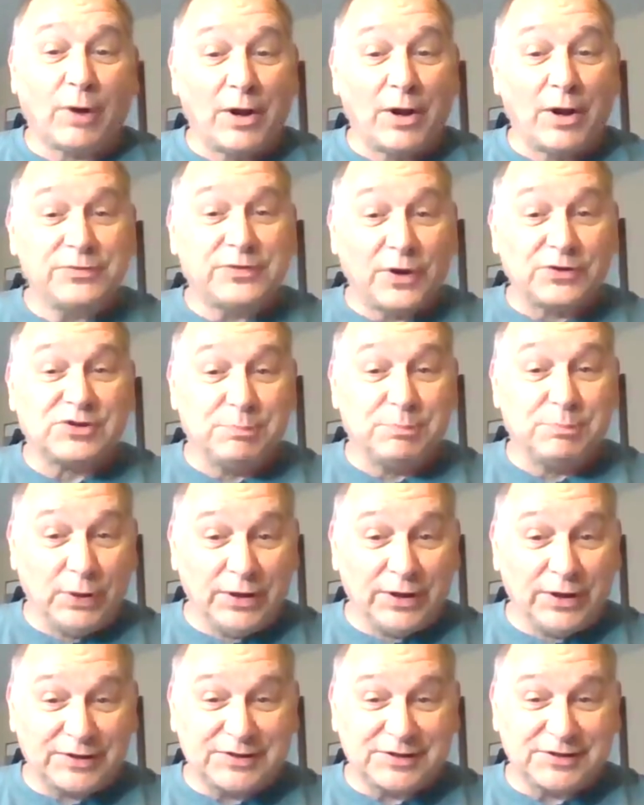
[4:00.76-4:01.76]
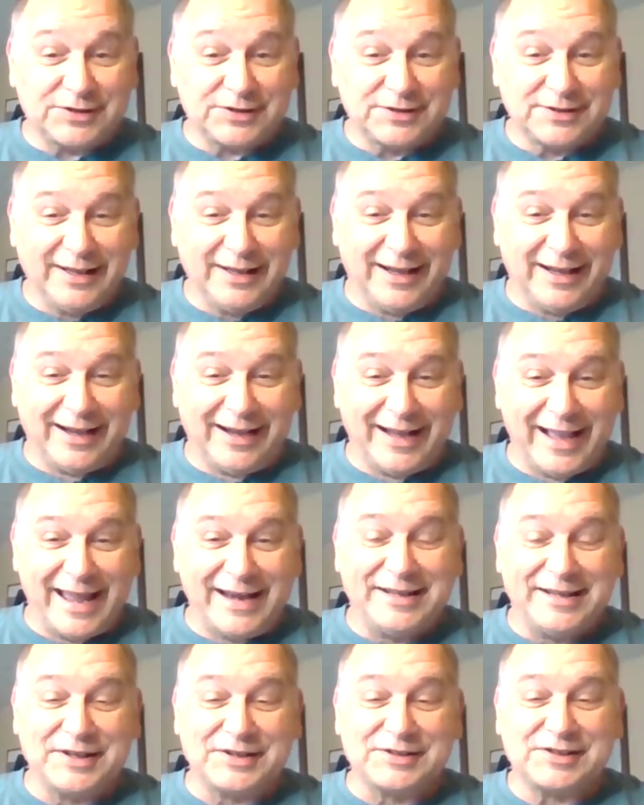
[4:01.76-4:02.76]
wrote those books,
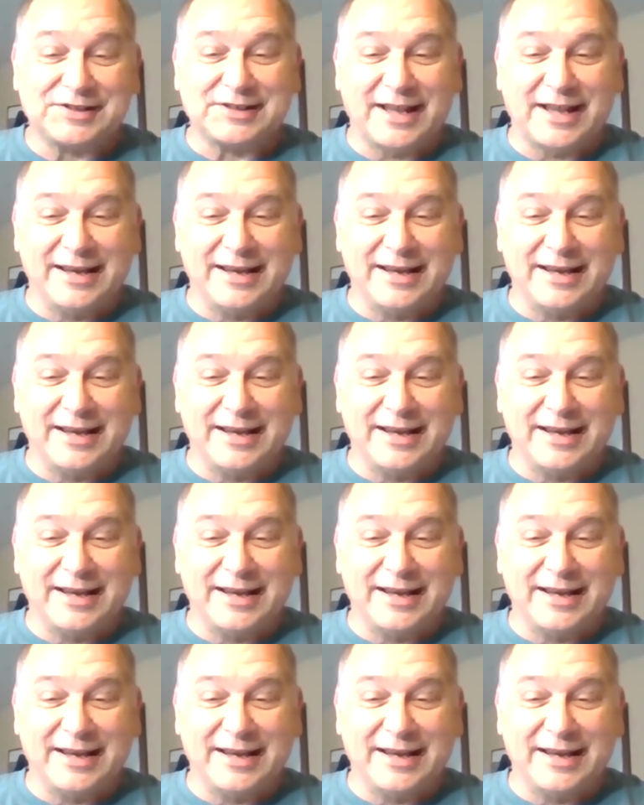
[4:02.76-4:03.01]
and, his,